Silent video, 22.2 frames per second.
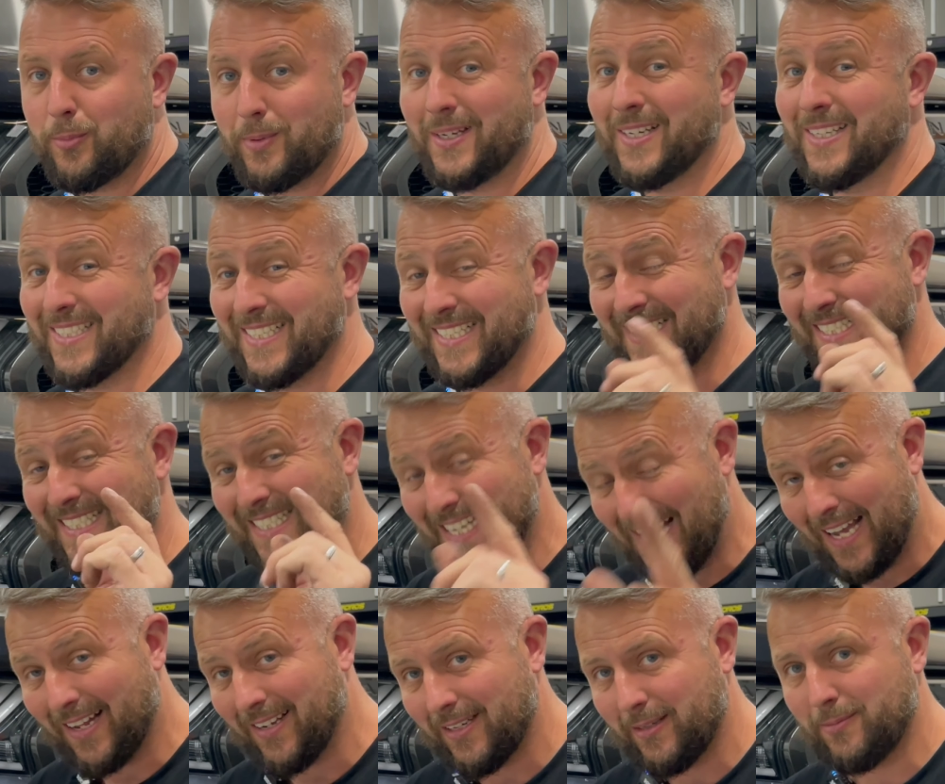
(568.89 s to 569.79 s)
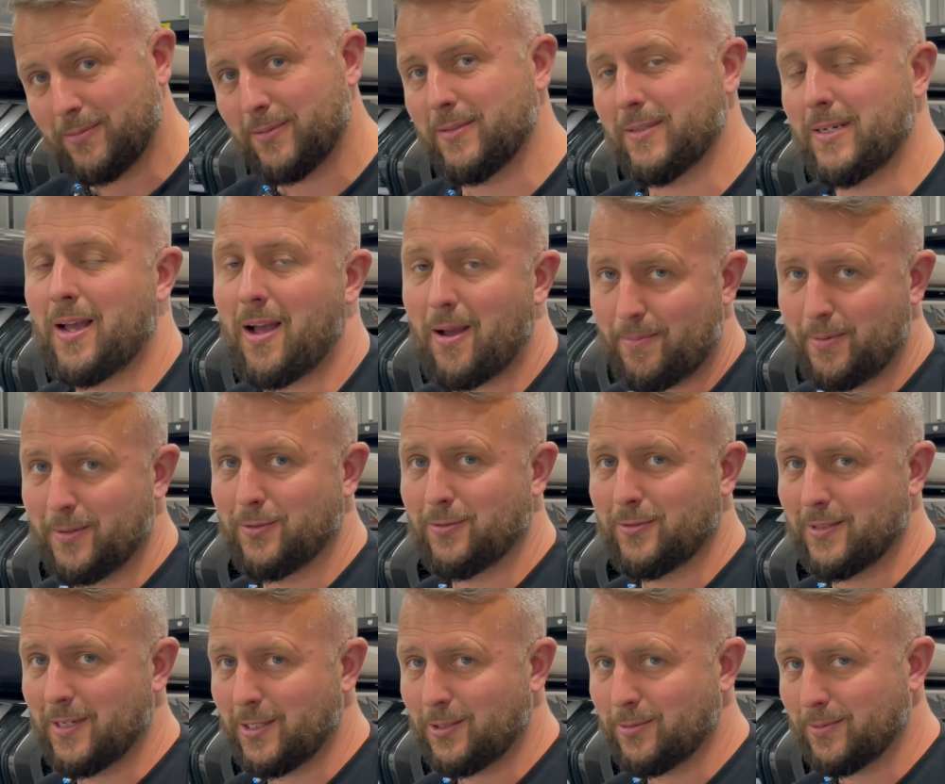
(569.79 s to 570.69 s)
and exactly what happened
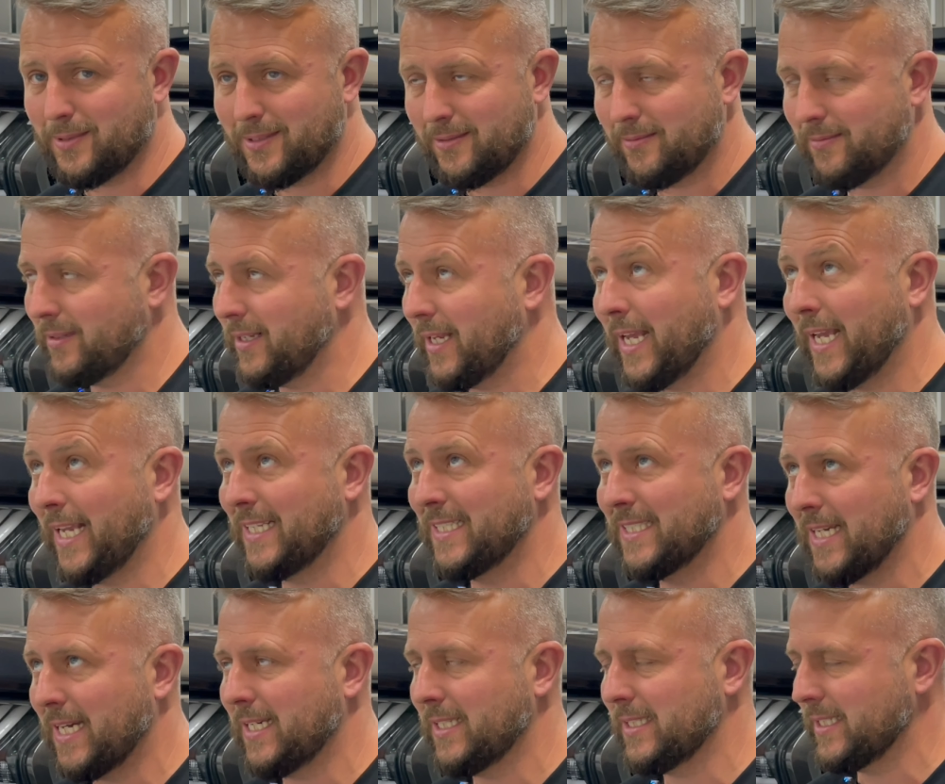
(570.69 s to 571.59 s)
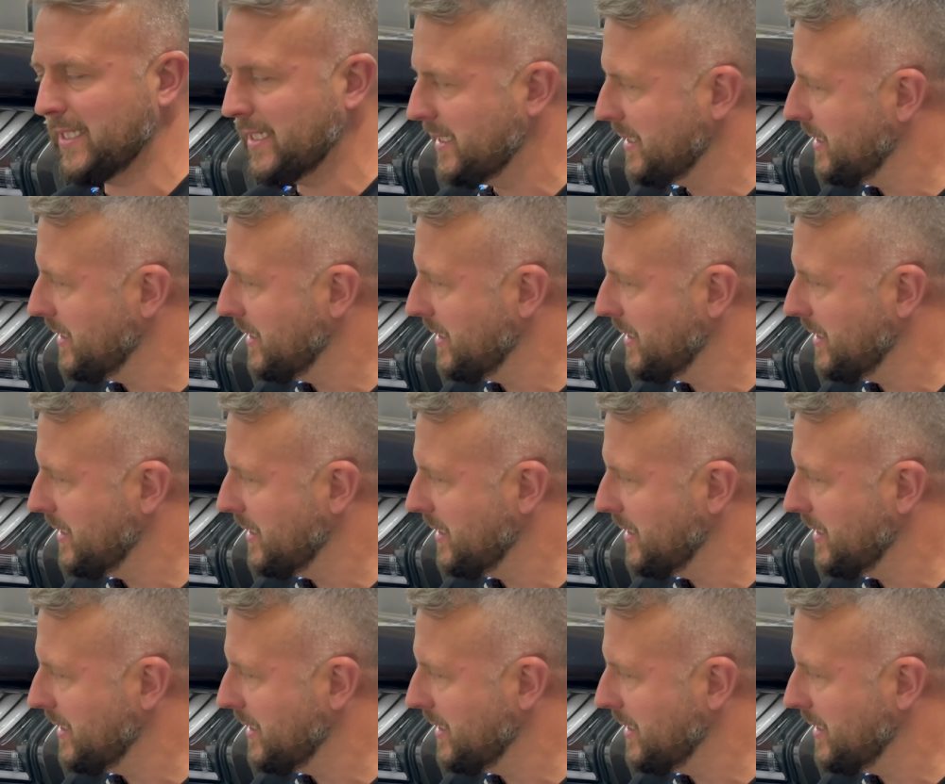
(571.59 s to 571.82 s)
on this one. Exactly.